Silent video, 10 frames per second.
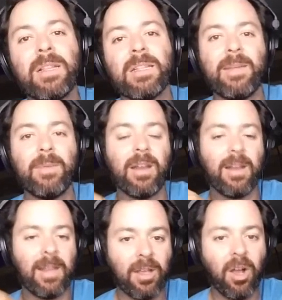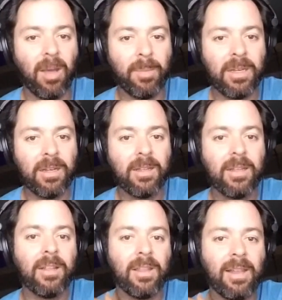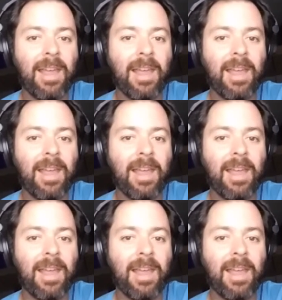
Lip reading: though they speak the same kind of like common,